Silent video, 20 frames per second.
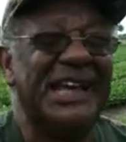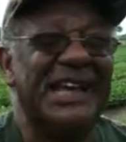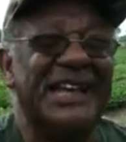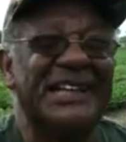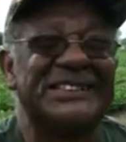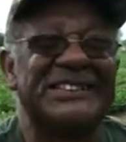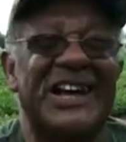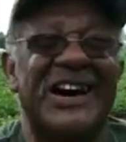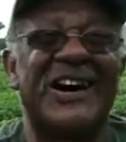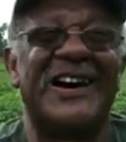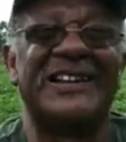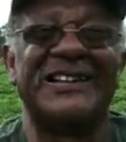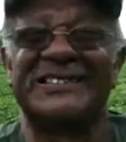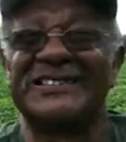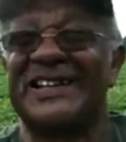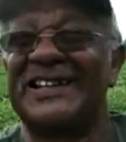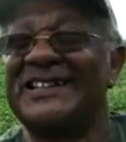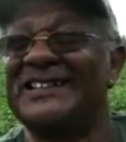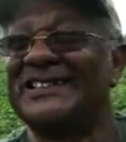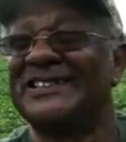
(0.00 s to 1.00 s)
It's harder
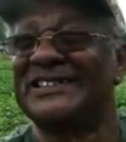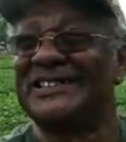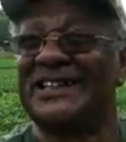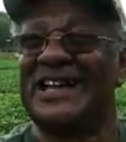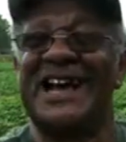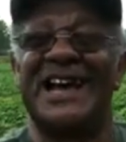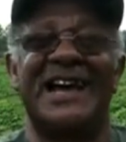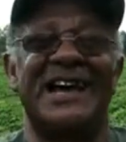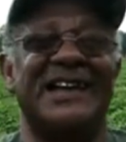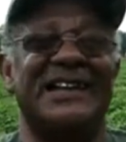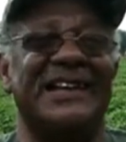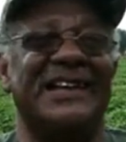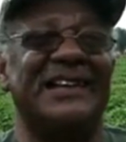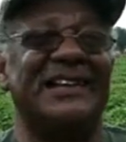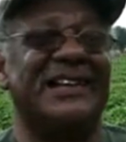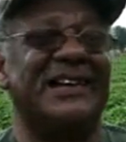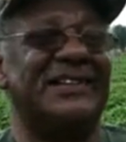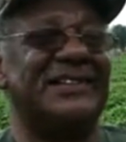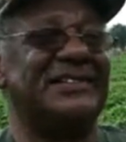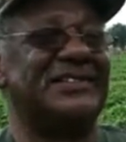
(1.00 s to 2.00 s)
to understand,
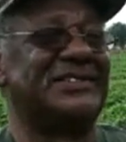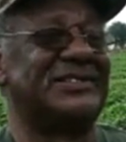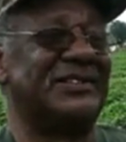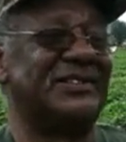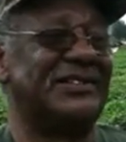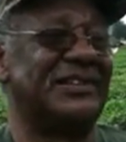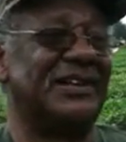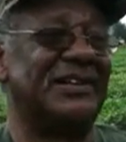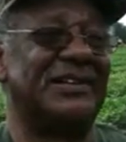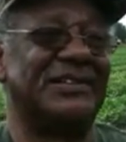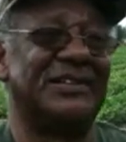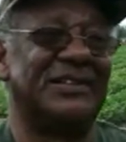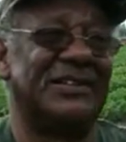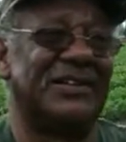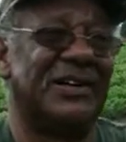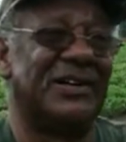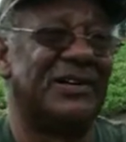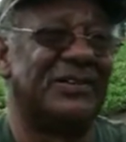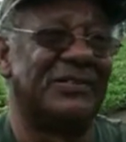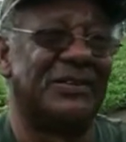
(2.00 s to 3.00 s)
and it's,
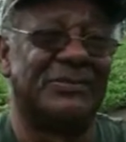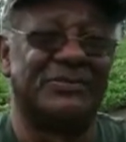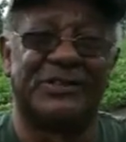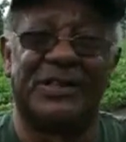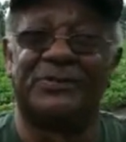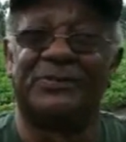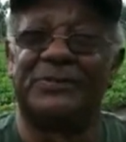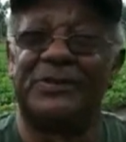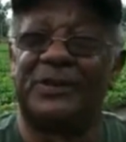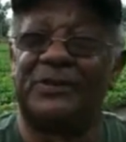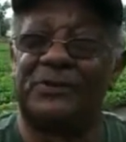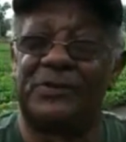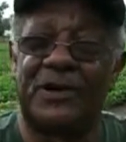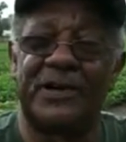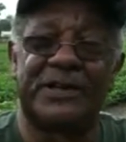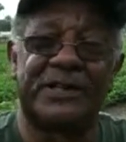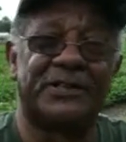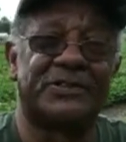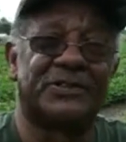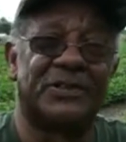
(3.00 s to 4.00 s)
the
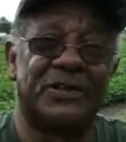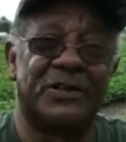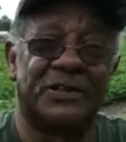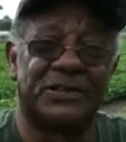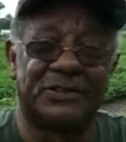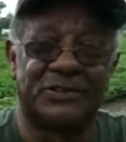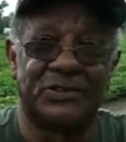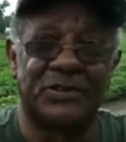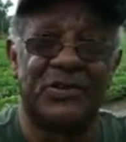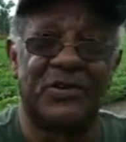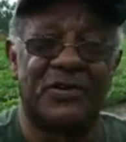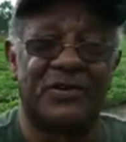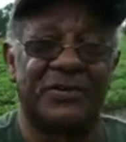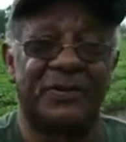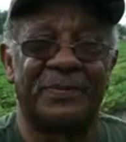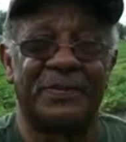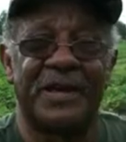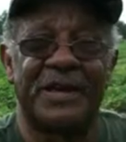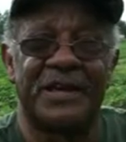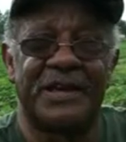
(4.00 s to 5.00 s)
work is good, too, on
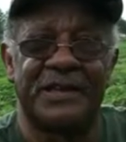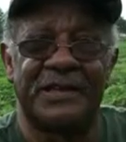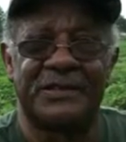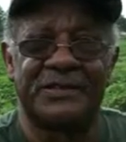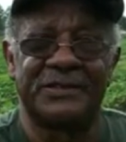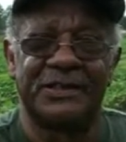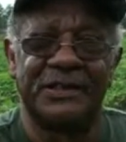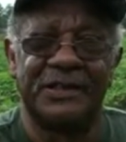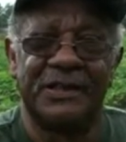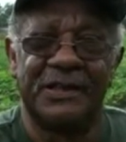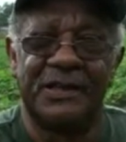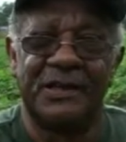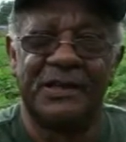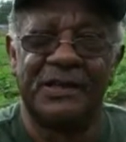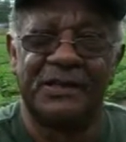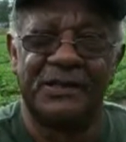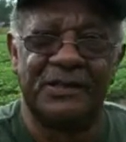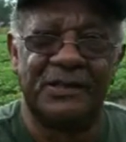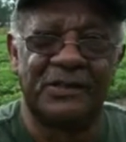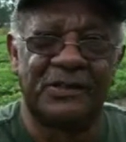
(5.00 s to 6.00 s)
the page,
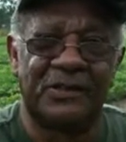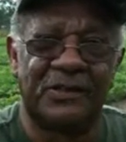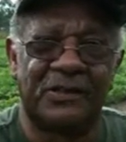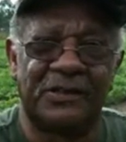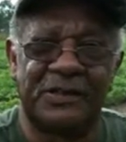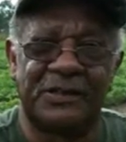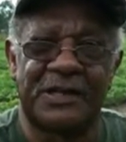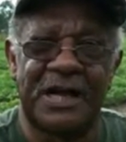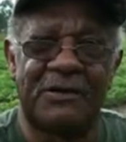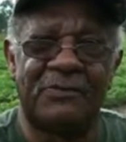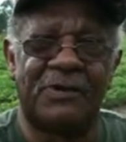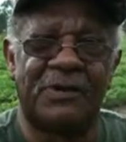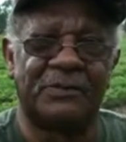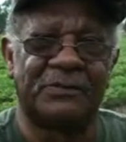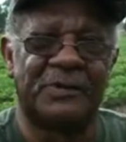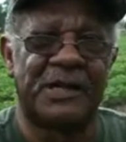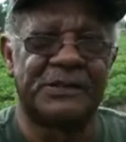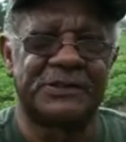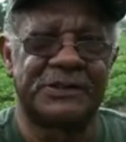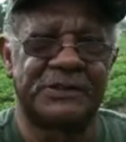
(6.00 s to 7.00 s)
because I want
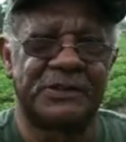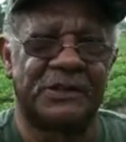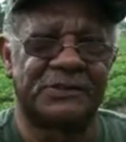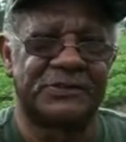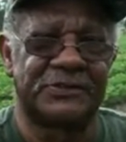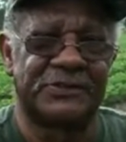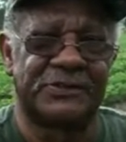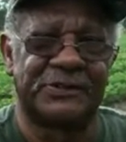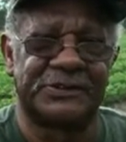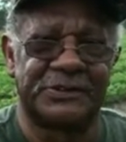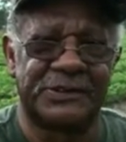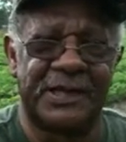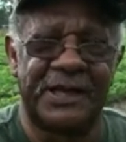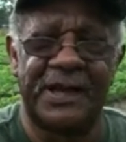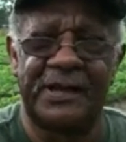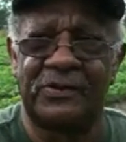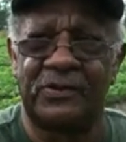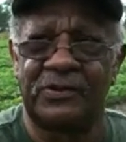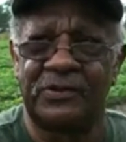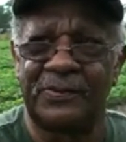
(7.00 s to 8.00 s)
my stuff to
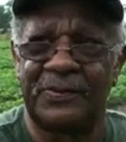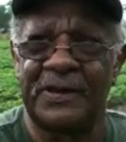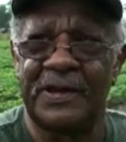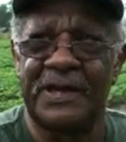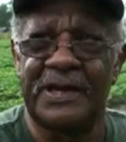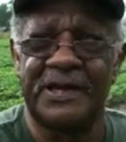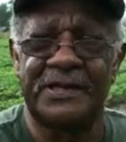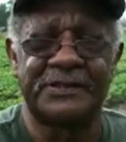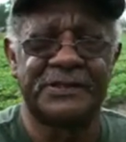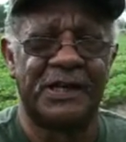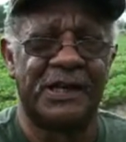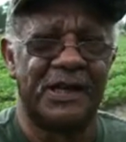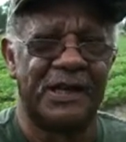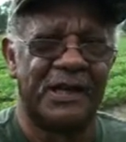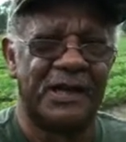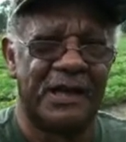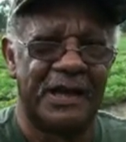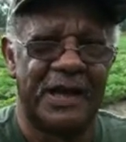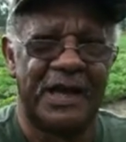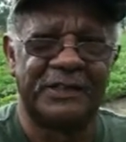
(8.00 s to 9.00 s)
stand on the page
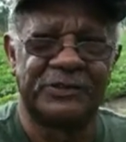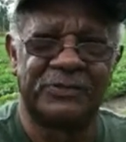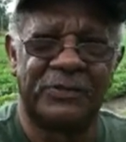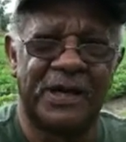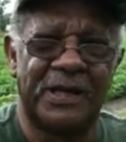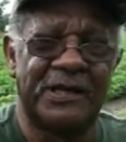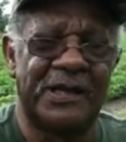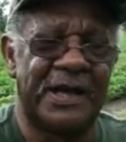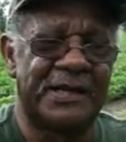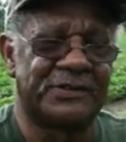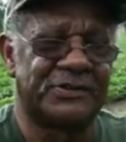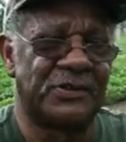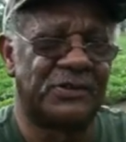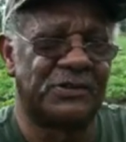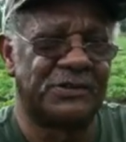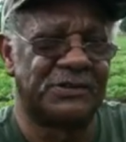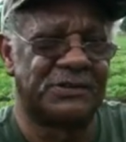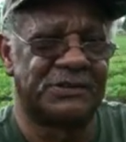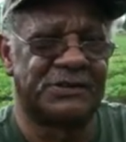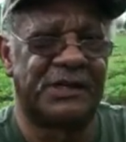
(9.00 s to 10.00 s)
as well as
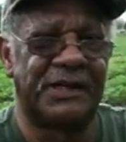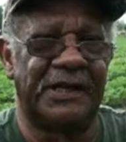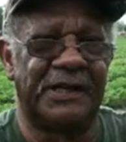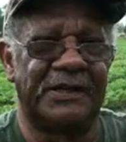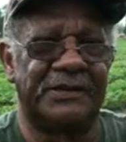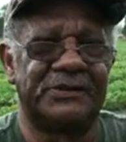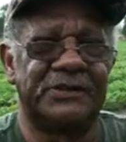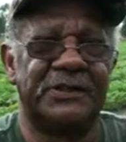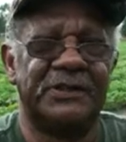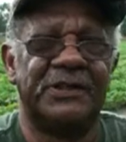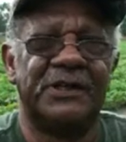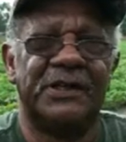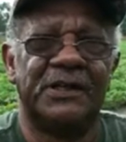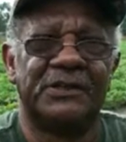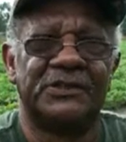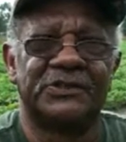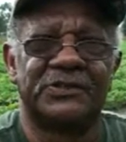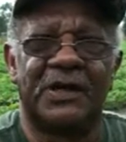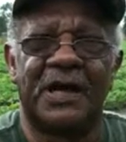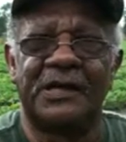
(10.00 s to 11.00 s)
on the stage.
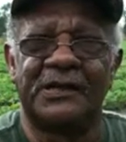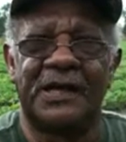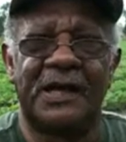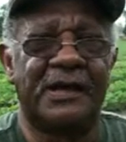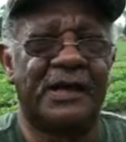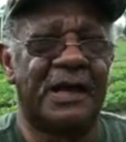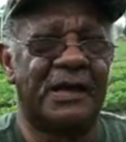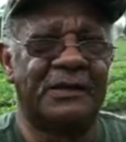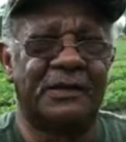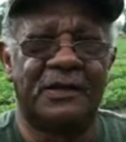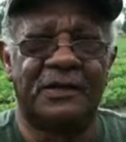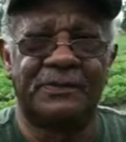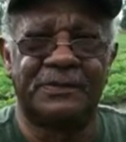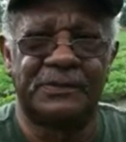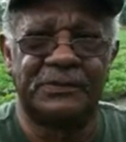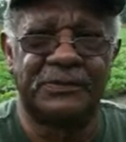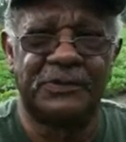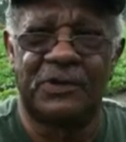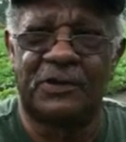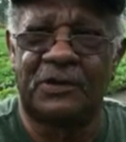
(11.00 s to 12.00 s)
So I love,
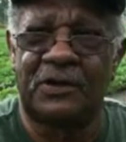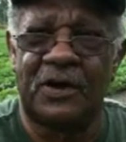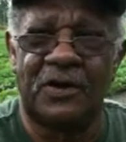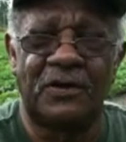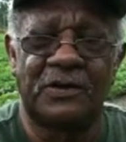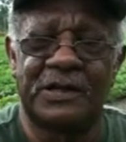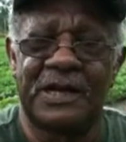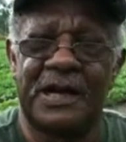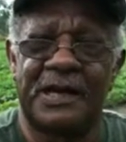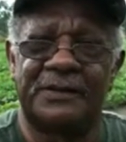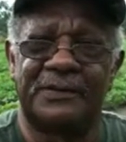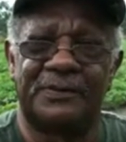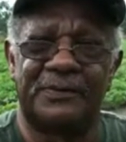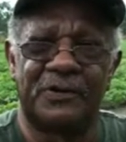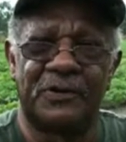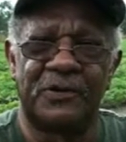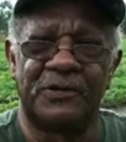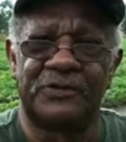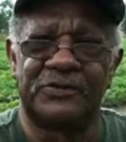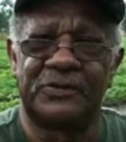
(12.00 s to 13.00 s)
all kind of
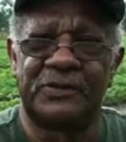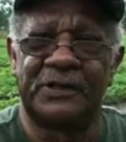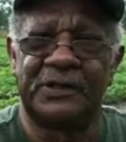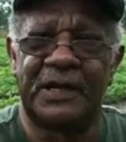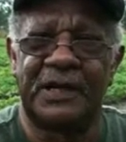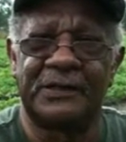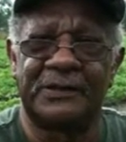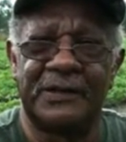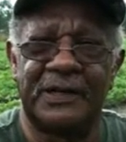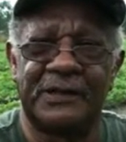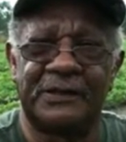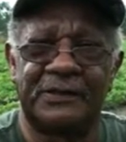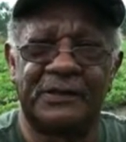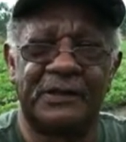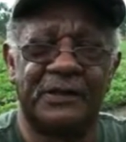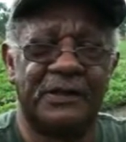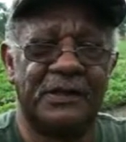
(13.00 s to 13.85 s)
poetry, I think.